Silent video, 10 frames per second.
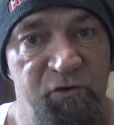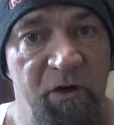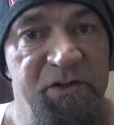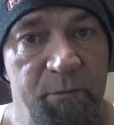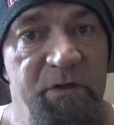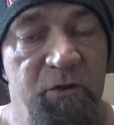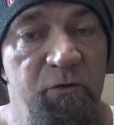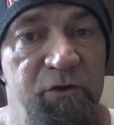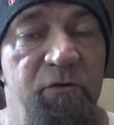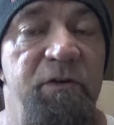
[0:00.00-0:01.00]
Trust me,
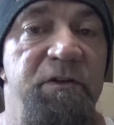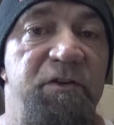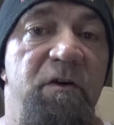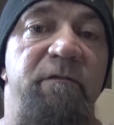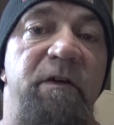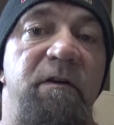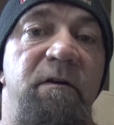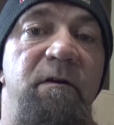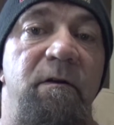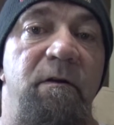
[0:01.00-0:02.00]
you do deserve it.
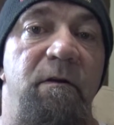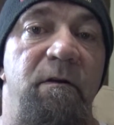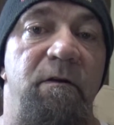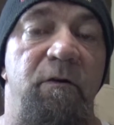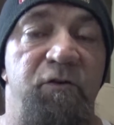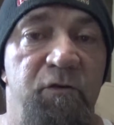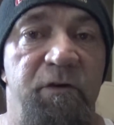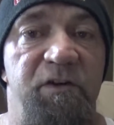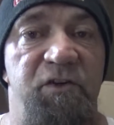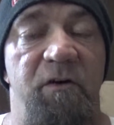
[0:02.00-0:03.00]
You do
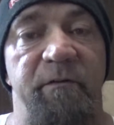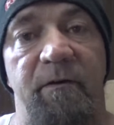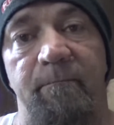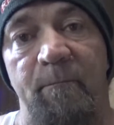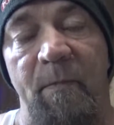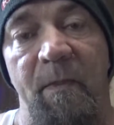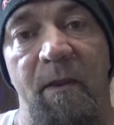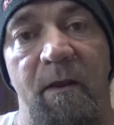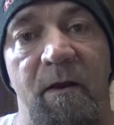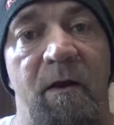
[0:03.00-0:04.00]
deserve it.
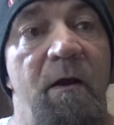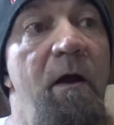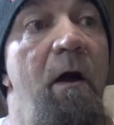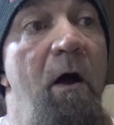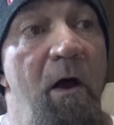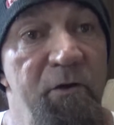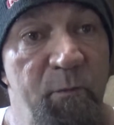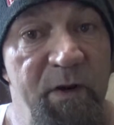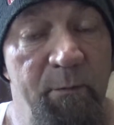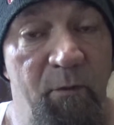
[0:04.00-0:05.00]
Other
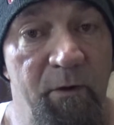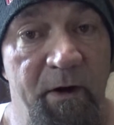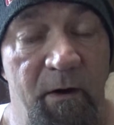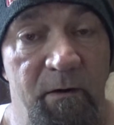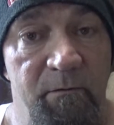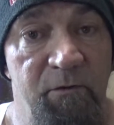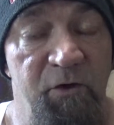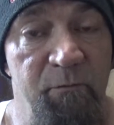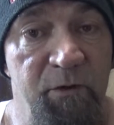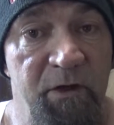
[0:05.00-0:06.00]
people in our
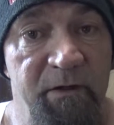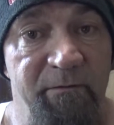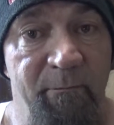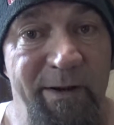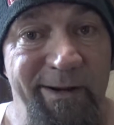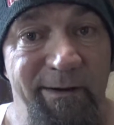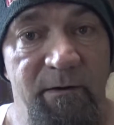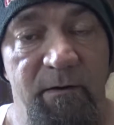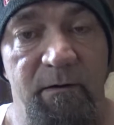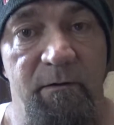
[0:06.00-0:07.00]
community of man,
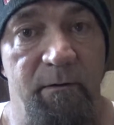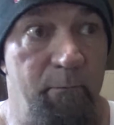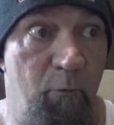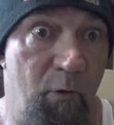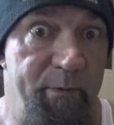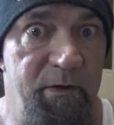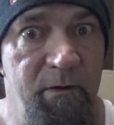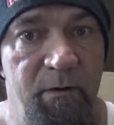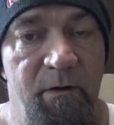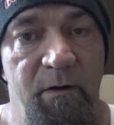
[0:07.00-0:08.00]
woman,
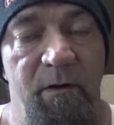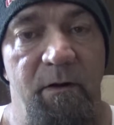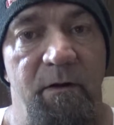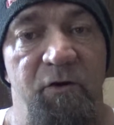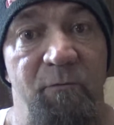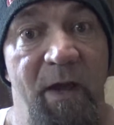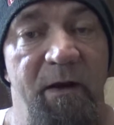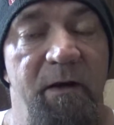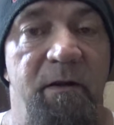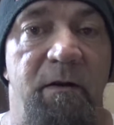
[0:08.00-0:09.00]

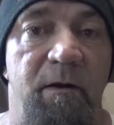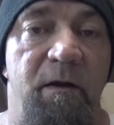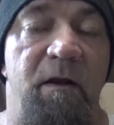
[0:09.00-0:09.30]
humanity,